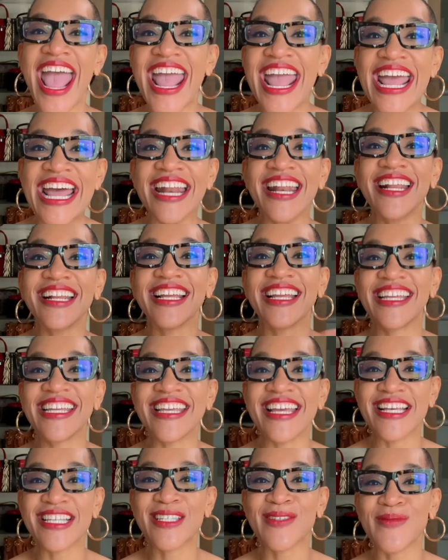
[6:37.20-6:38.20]
And
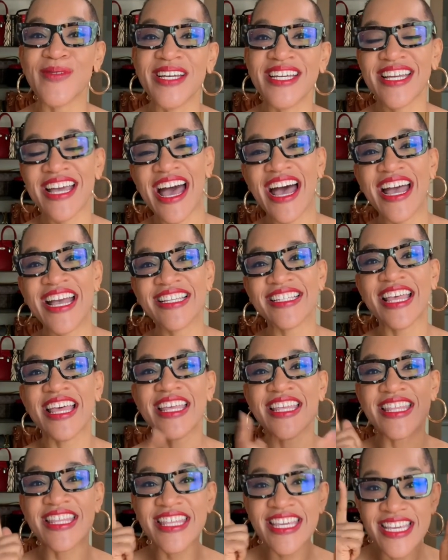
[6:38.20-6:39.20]
guess what, guys?
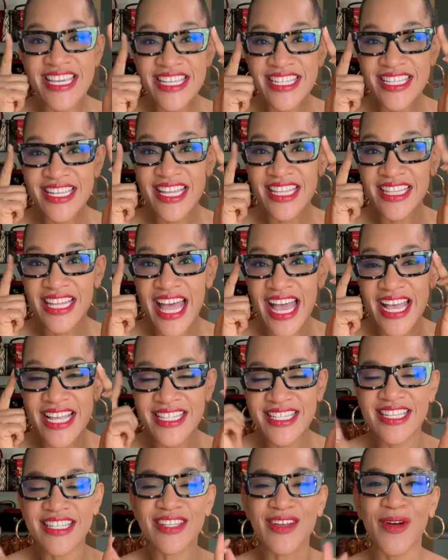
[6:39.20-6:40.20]
These
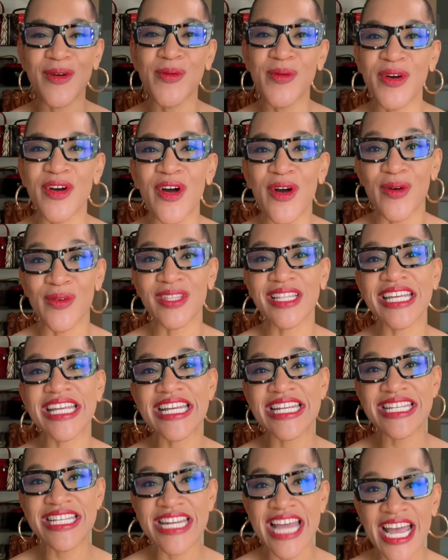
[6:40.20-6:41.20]
glasses were only
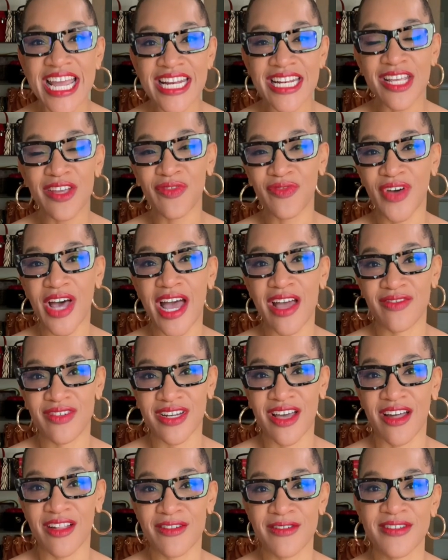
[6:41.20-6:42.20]

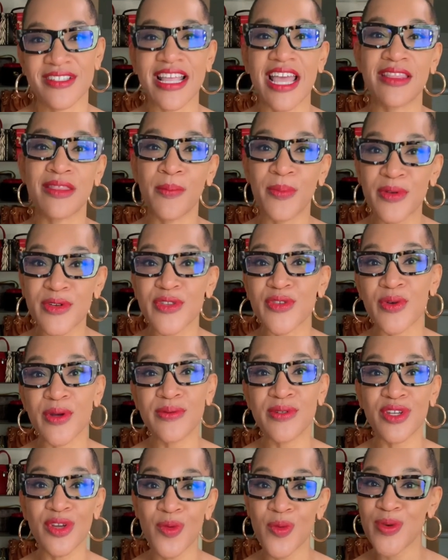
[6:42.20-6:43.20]
$95 and the
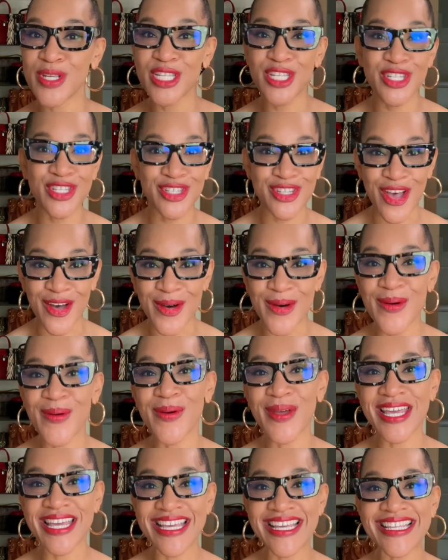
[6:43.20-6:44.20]
prescription was so
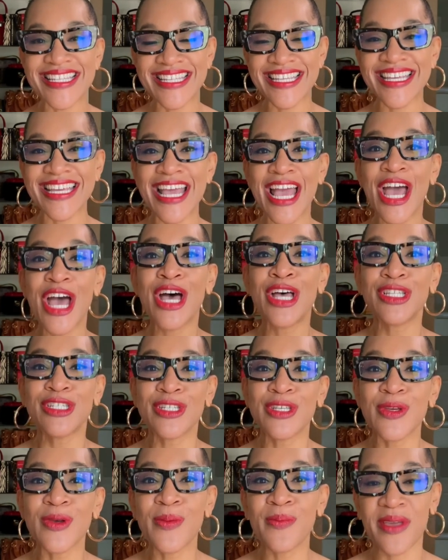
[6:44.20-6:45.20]
easy
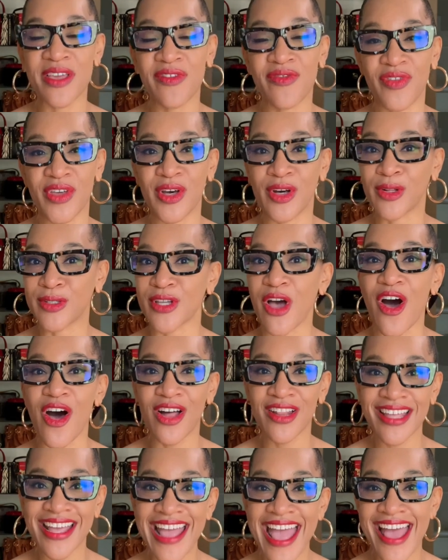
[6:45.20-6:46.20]
to be filled.
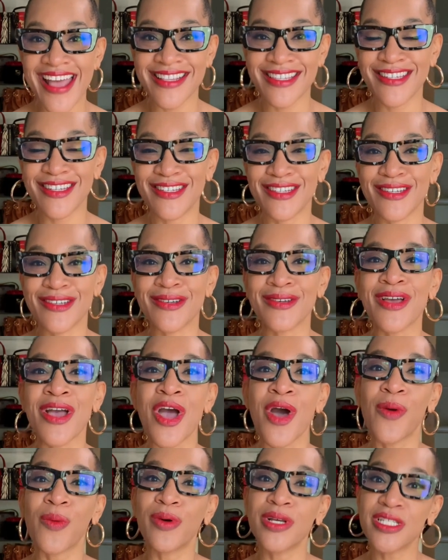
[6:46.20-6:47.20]
All I had to do
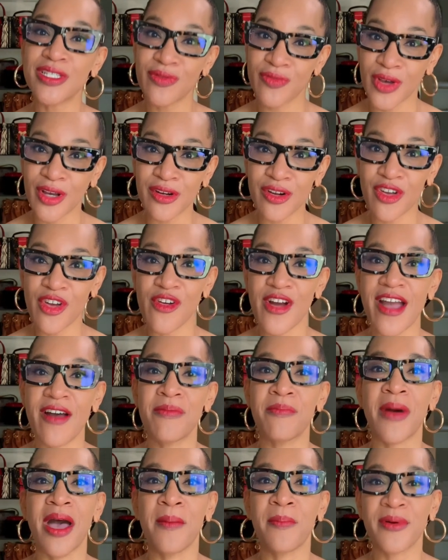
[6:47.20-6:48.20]
was photograph
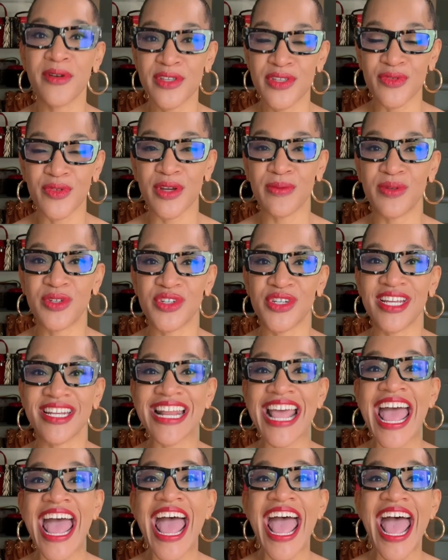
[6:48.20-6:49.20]
my prescription
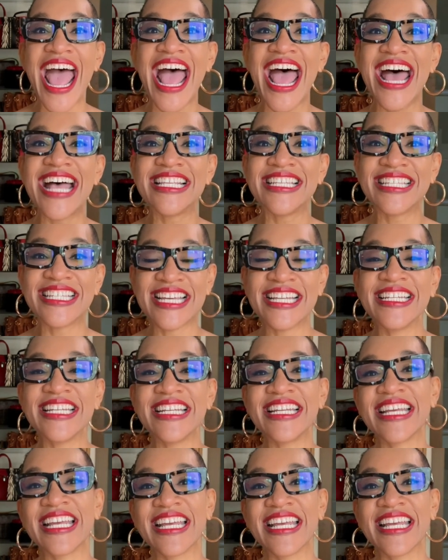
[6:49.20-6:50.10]
and send it